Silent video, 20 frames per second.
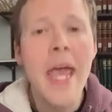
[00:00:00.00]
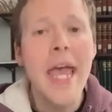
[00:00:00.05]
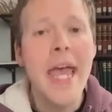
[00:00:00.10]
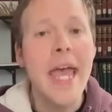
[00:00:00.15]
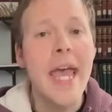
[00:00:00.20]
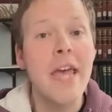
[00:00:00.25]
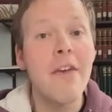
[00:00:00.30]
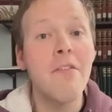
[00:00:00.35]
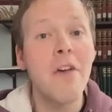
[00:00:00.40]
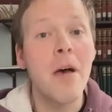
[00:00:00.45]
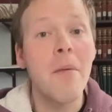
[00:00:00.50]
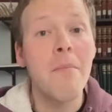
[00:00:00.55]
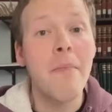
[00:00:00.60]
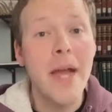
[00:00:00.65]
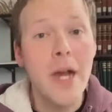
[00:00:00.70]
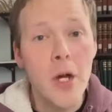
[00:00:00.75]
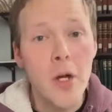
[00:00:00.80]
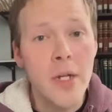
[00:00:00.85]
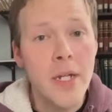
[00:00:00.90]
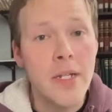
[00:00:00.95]
If
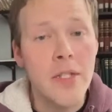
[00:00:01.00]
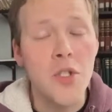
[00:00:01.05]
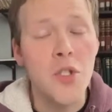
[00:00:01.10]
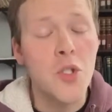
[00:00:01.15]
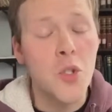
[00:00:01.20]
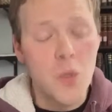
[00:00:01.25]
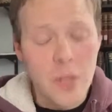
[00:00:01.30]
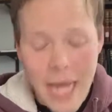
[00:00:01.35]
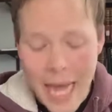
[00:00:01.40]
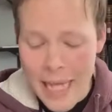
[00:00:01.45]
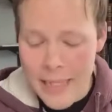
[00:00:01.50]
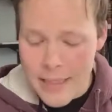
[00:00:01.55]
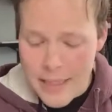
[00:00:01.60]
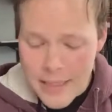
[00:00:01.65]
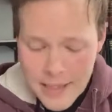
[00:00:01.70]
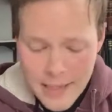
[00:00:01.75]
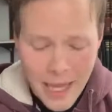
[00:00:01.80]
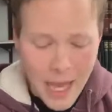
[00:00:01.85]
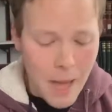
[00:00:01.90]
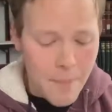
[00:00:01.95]
Americans do not
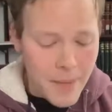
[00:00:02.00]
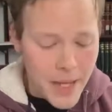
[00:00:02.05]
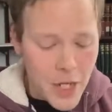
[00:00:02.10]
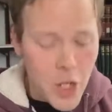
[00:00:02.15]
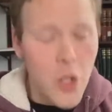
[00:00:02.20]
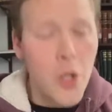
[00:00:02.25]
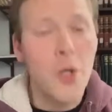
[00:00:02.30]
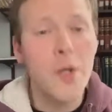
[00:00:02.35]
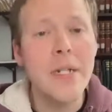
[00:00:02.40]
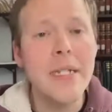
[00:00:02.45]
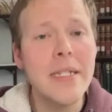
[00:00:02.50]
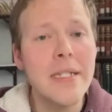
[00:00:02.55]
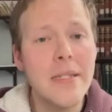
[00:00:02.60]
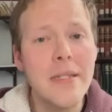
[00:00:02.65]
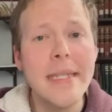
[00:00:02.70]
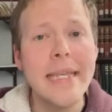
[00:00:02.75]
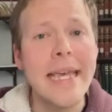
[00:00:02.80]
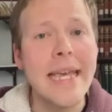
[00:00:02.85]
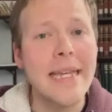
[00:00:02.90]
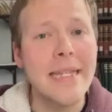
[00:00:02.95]
stop and
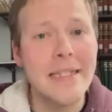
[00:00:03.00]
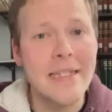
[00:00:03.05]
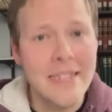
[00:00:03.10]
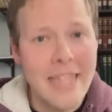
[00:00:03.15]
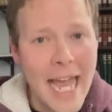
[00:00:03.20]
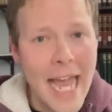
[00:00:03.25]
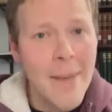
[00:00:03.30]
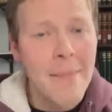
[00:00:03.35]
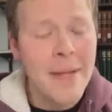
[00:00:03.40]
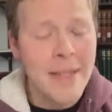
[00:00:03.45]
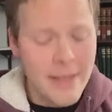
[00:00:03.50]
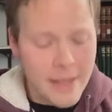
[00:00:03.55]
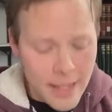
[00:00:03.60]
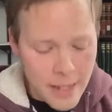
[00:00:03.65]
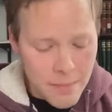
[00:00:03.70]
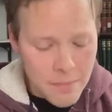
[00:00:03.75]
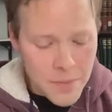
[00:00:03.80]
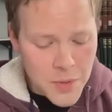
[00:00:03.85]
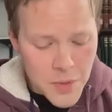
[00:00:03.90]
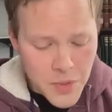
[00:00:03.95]
earnestly examine
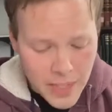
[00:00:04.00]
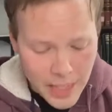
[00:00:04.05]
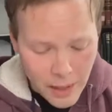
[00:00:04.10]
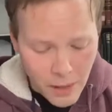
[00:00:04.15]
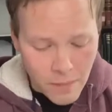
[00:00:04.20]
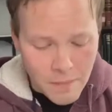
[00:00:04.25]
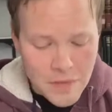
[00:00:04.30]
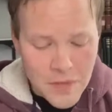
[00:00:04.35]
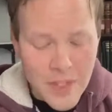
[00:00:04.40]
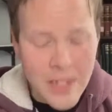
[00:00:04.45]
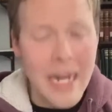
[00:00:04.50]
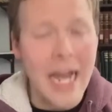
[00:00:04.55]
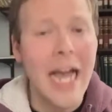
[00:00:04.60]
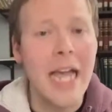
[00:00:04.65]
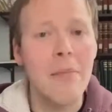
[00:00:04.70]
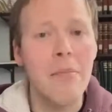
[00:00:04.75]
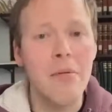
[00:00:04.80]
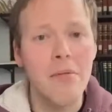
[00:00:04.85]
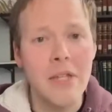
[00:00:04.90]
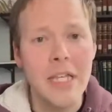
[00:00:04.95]
themselves, then I
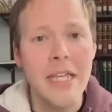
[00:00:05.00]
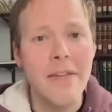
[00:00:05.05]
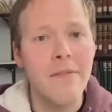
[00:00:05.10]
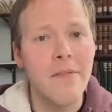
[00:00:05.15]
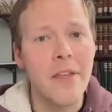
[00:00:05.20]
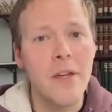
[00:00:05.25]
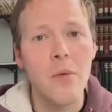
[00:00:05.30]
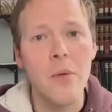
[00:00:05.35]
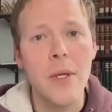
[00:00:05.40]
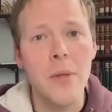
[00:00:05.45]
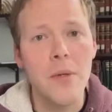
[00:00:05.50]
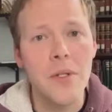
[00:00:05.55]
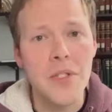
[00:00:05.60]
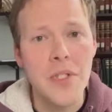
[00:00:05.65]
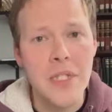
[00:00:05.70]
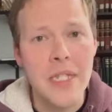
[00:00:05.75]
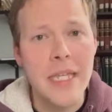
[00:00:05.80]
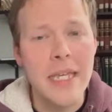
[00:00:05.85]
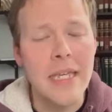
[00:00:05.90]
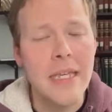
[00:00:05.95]
believe that we will
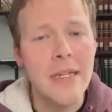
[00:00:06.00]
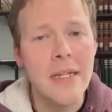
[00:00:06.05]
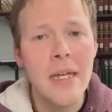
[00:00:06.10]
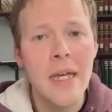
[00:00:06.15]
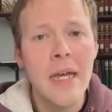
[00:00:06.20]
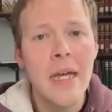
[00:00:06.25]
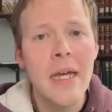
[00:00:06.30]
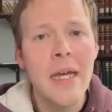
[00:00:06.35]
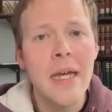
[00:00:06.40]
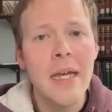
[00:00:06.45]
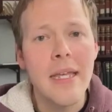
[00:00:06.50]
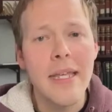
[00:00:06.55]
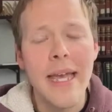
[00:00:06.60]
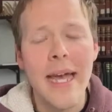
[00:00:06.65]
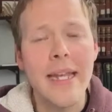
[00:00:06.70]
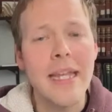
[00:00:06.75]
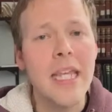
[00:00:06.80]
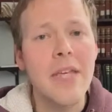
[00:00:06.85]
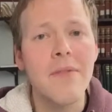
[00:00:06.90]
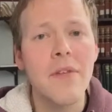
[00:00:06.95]
see
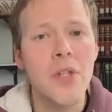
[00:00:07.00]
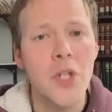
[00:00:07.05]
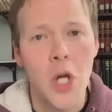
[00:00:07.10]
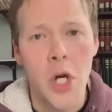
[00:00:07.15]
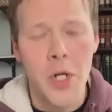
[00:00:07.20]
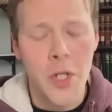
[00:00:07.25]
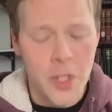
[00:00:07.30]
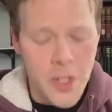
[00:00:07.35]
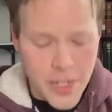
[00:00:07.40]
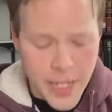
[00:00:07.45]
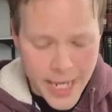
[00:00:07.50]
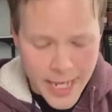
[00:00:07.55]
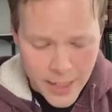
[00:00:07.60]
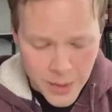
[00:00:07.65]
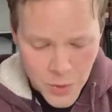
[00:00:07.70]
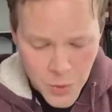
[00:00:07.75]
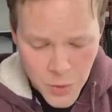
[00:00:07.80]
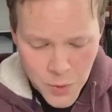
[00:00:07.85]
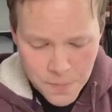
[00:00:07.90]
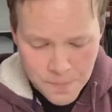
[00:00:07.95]
yet even darker
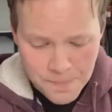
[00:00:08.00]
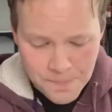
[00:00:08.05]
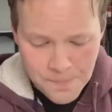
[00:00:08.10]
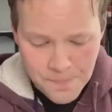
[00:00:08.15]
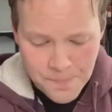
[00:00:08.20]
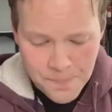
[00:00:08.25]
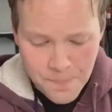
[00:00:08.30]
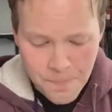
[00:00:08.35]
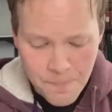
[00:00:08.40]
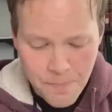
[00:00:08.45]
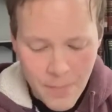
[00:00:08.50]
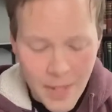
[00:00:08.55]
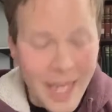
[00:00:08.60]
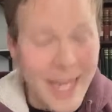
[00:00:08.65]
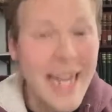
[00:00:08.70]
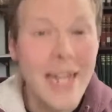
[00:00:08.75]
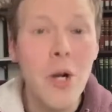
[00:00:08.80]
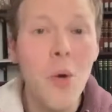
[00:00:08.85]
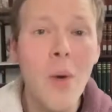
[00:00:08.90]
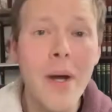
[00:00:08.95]
days. And
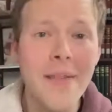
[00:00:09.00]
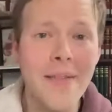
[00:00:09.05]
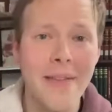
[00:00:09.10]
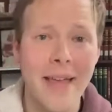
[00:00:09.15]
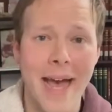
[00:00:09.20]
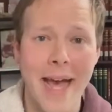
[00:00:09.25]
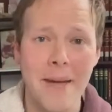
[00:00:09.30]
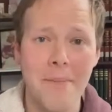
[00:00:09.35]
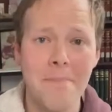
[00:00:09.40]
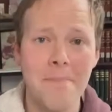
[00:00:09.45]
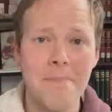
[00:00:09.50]
I don't want that.